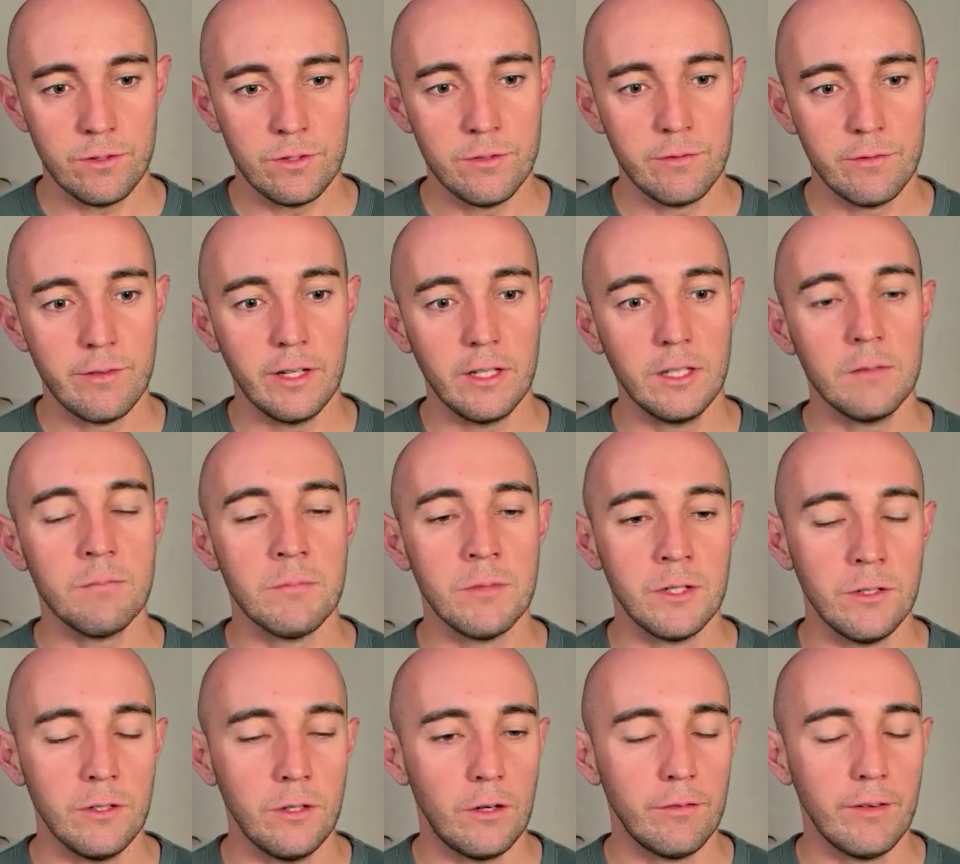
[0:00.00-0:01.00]

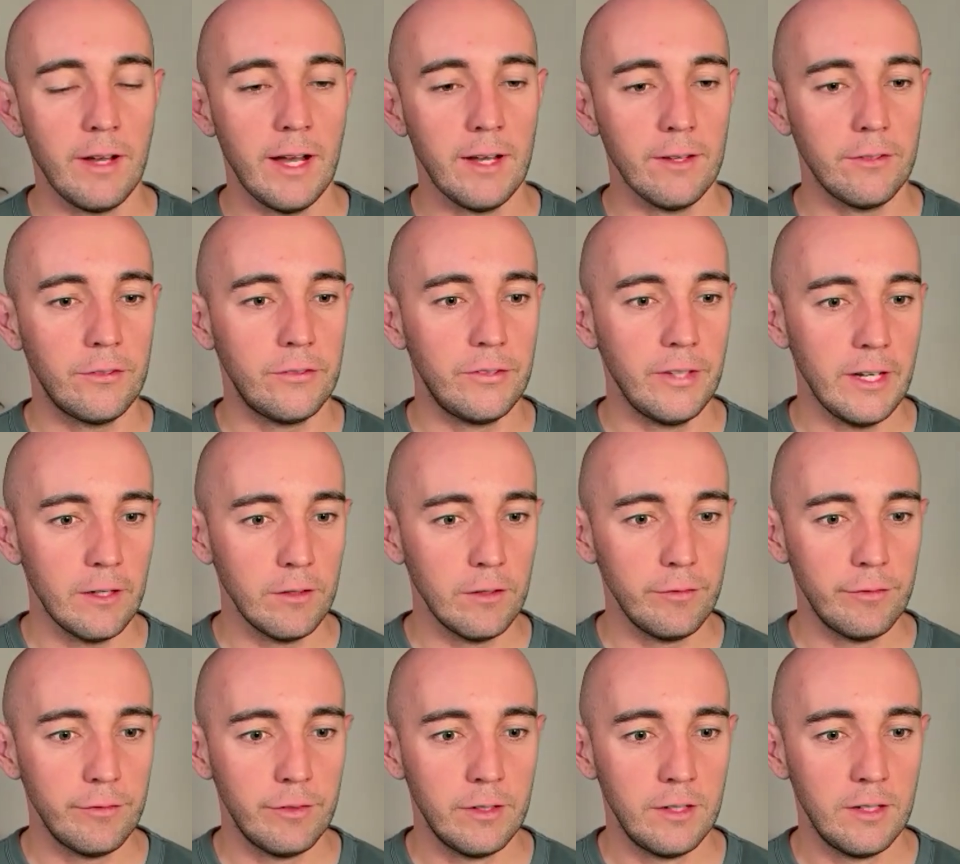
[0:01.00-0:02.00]
development of
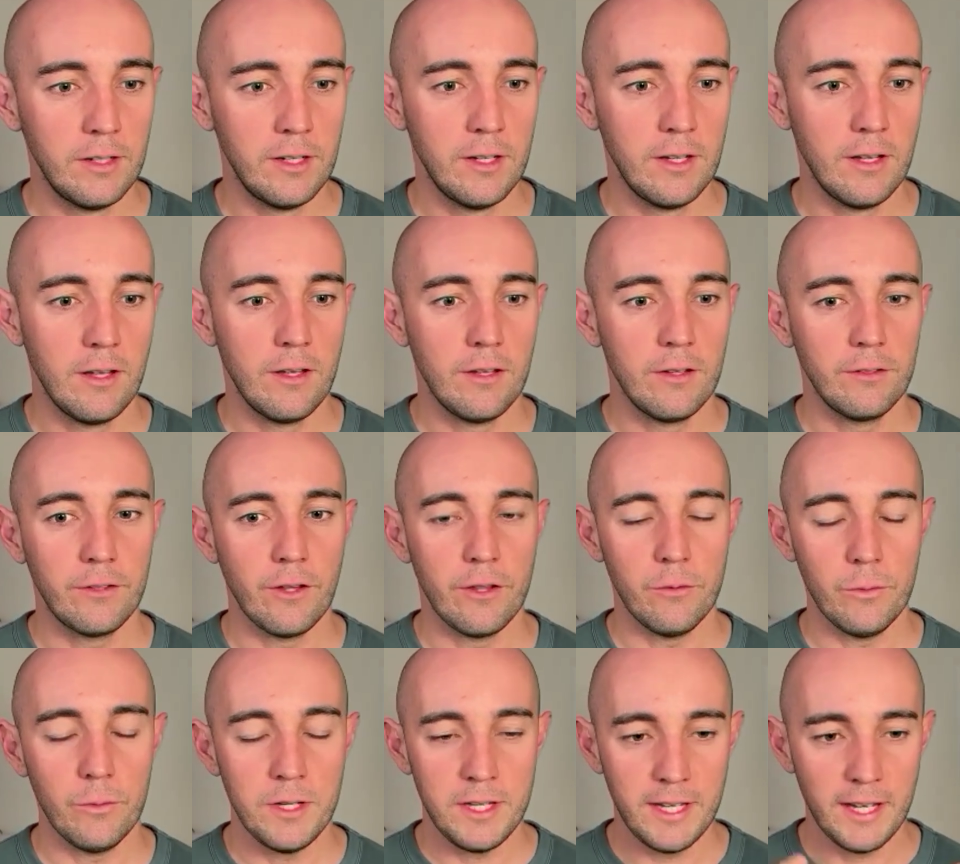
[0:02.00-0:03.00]
ourself, so
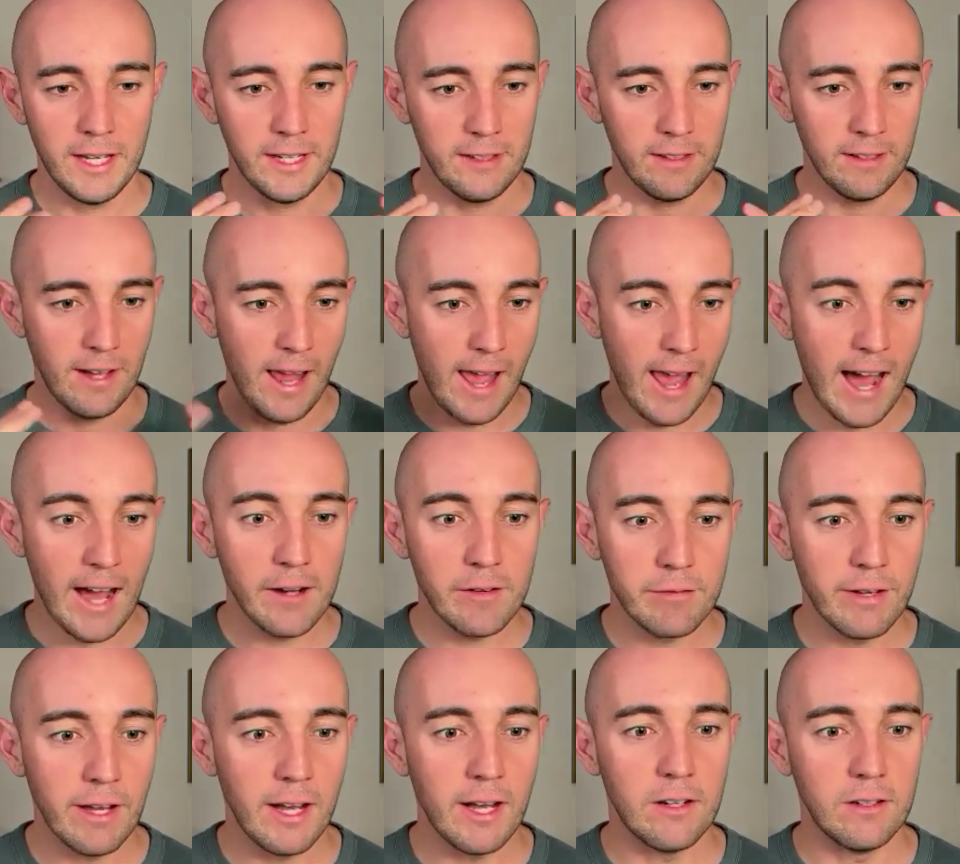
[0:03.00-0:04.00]
that we get out
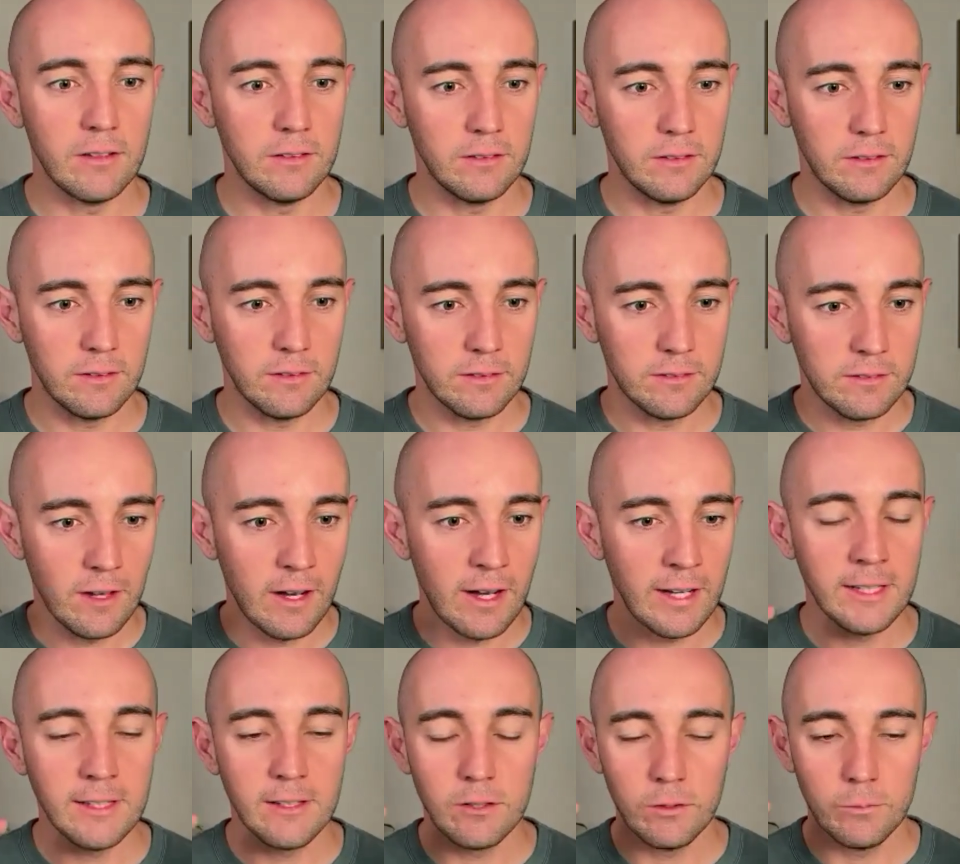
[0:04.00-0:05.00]
of our
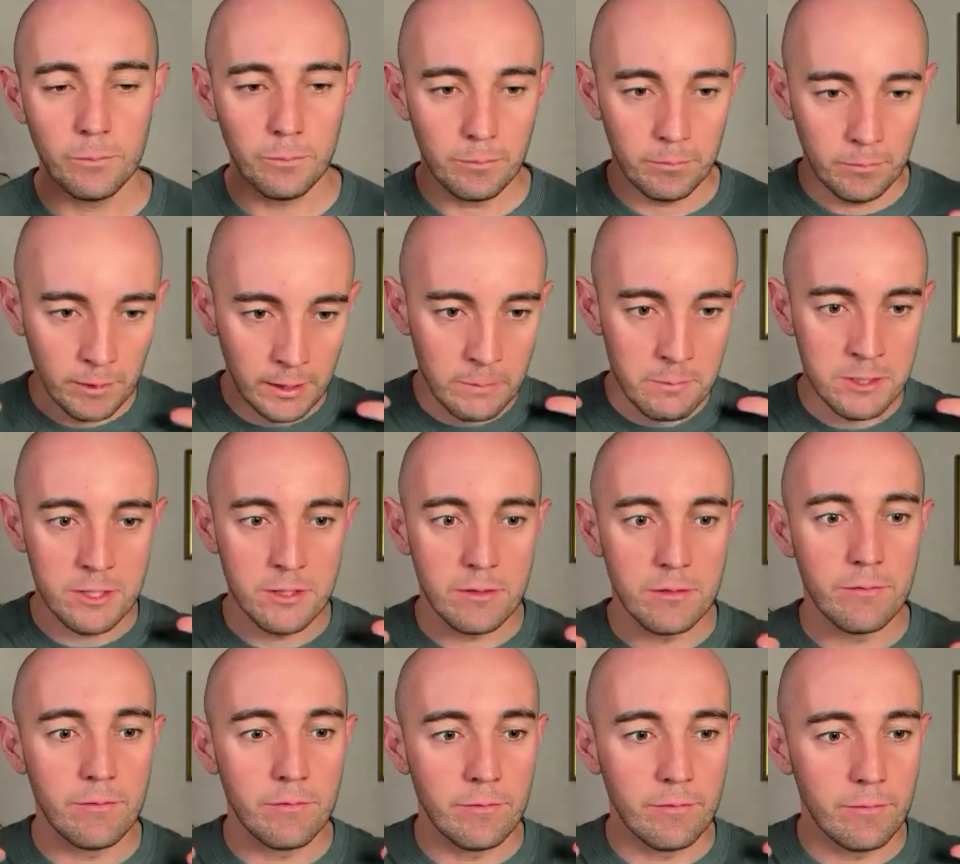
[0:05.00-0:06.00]
tiny little
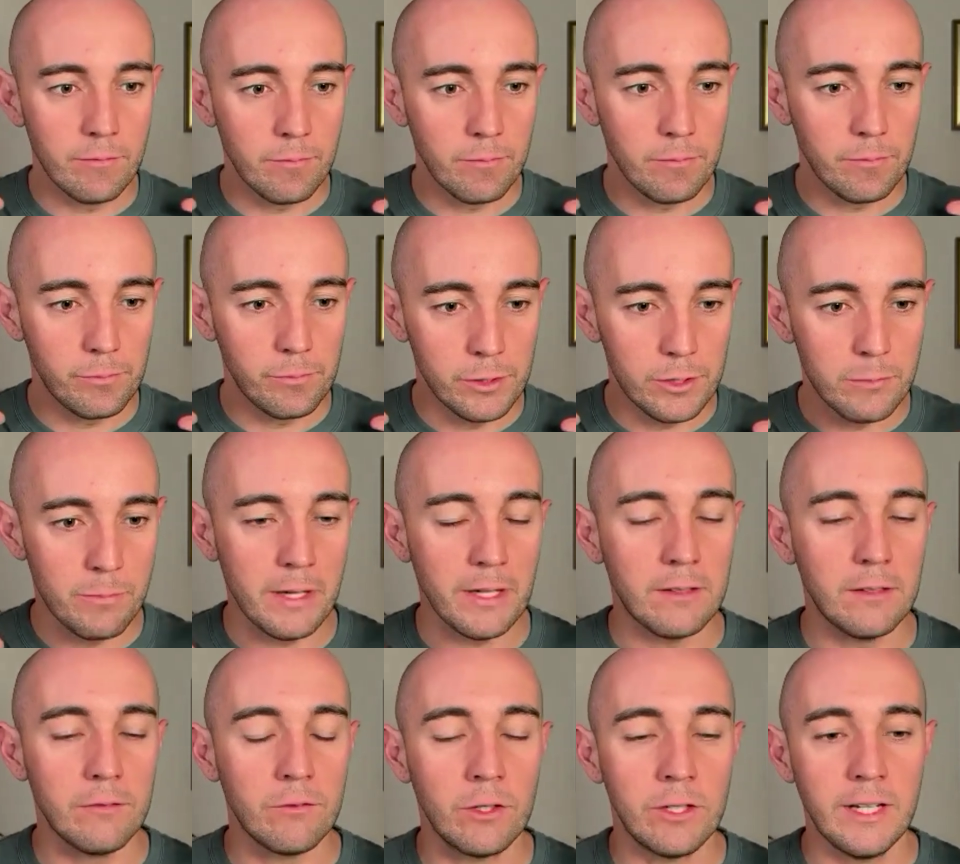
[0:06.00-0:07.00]
limited
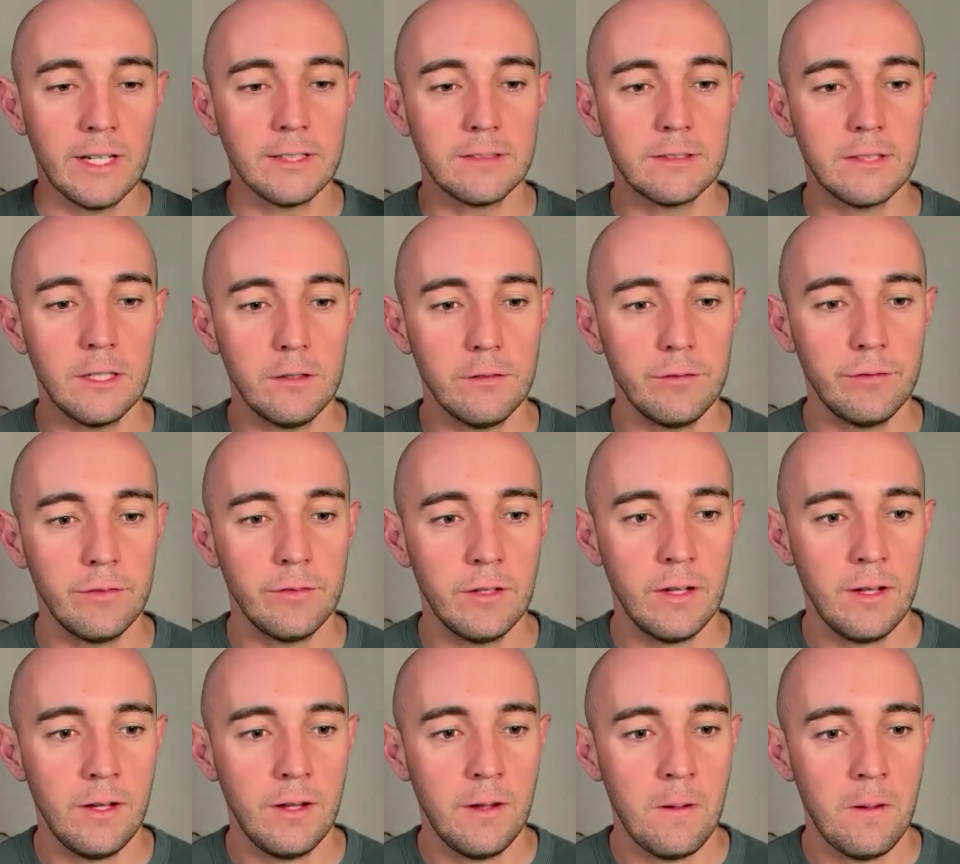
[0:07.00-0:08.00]
perspective on ourself,
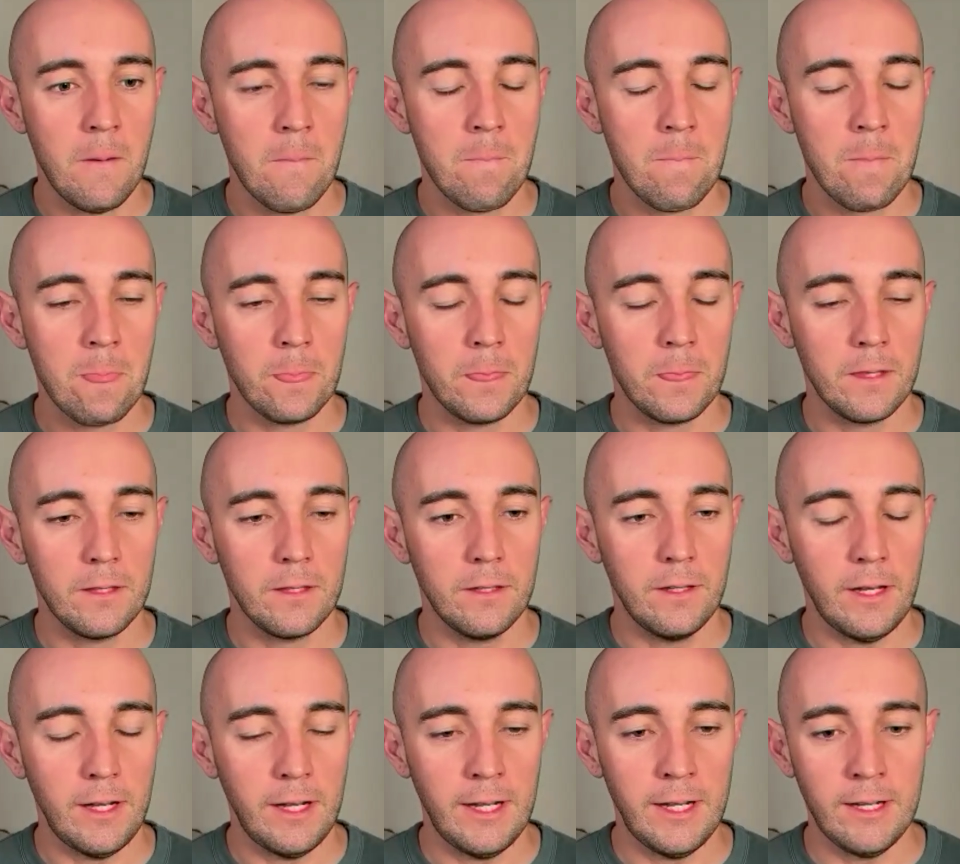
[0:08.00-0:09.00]

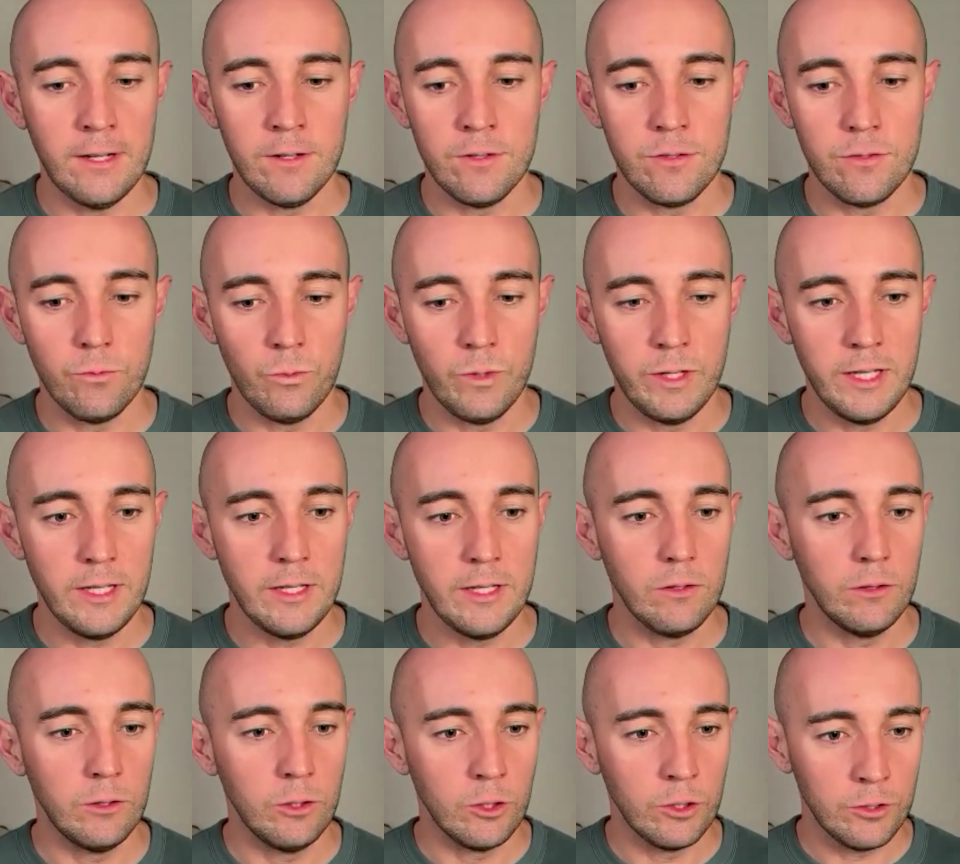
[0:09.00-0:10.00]
and we
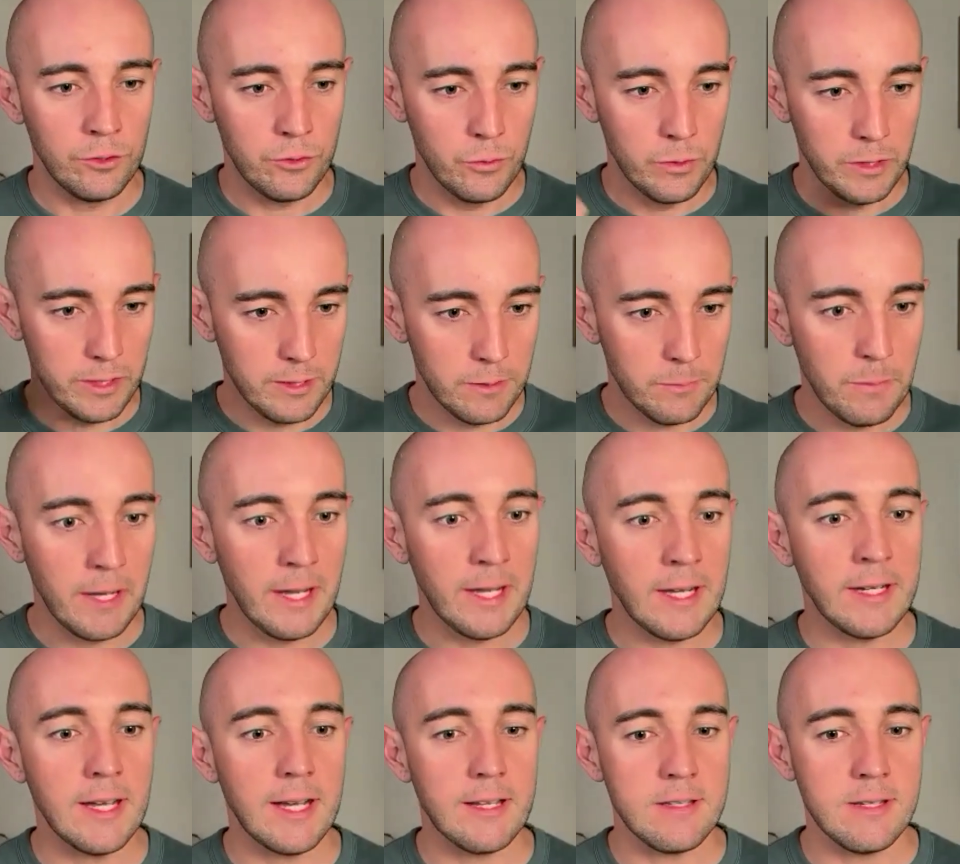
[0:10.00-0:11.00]
learn to
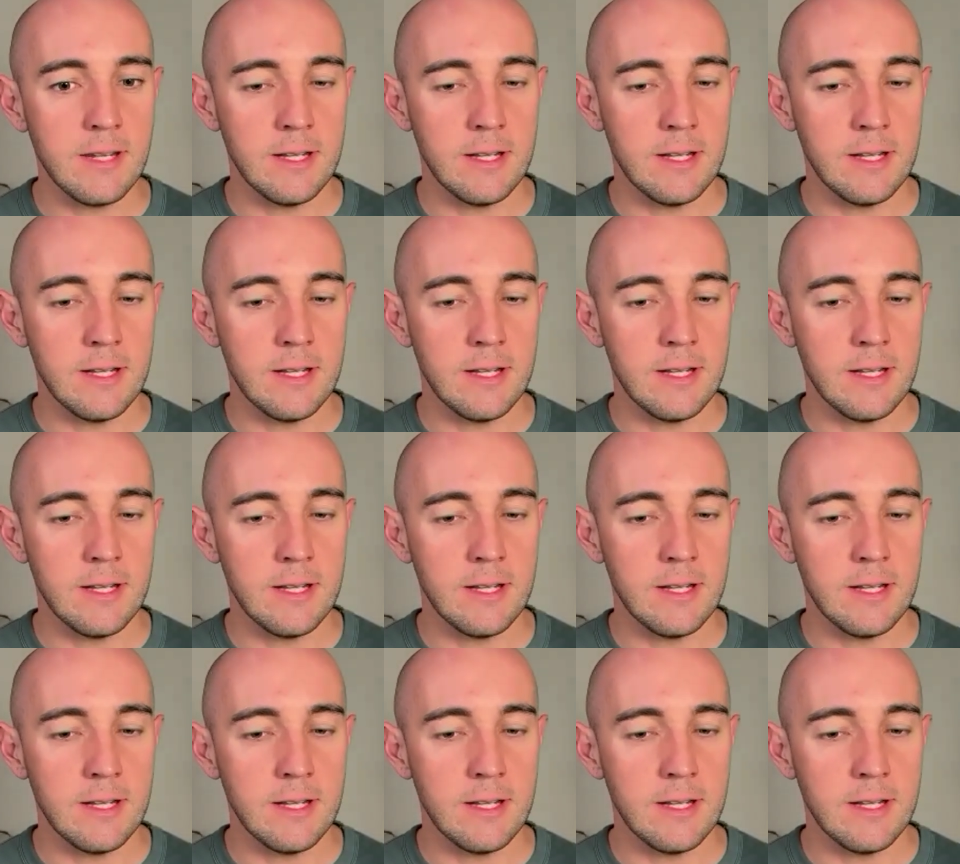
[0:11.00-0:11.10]
expand our